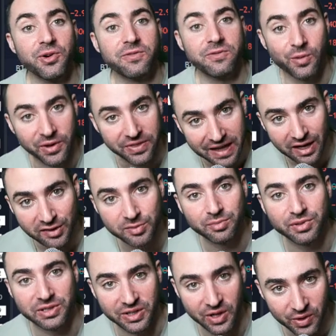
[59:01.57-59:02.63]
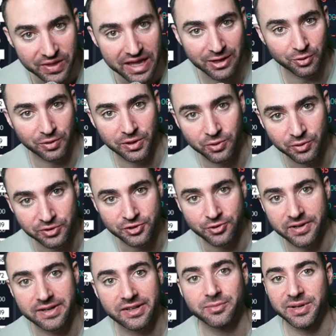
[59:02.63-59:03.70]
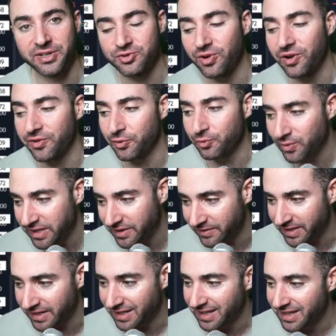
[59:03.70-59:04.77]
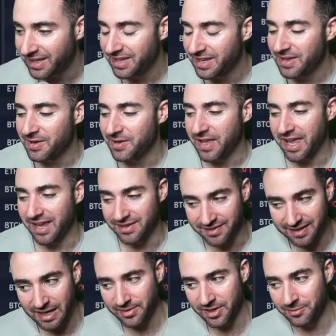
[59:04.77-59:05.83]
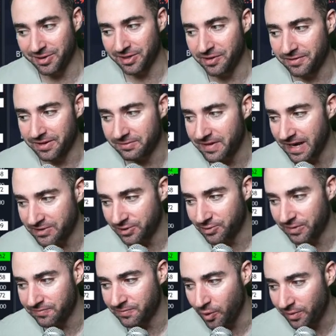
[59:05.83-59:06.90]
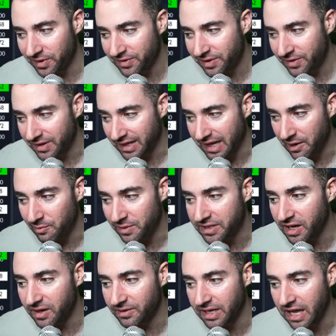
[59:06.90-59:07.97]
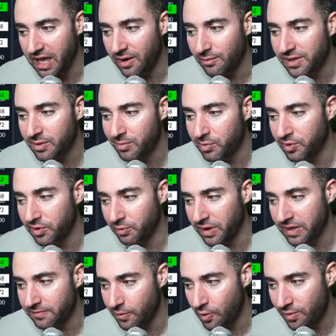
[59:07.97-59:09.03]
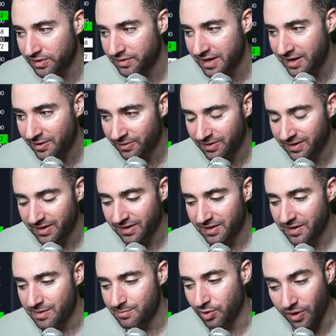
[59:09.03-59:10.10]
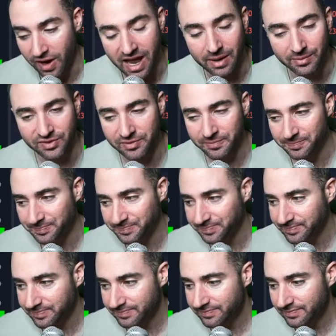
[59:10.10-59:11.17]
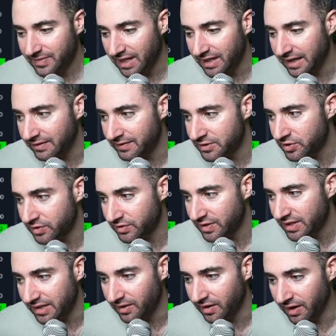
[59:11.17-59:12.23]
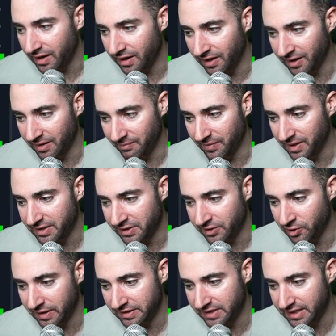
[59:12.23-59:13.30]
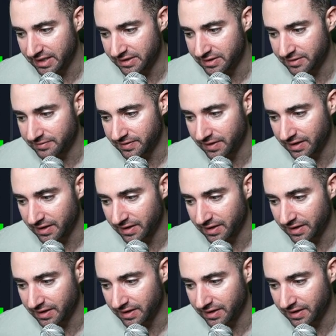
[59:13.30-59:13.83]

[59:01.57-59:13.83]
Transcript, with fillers: 4,000, below that critical 200 exponential on the weekly. And does that become our governing factor going forwards here? Can we come up with a way forwards now? Perhaps. And let's just see, you know, at the end of,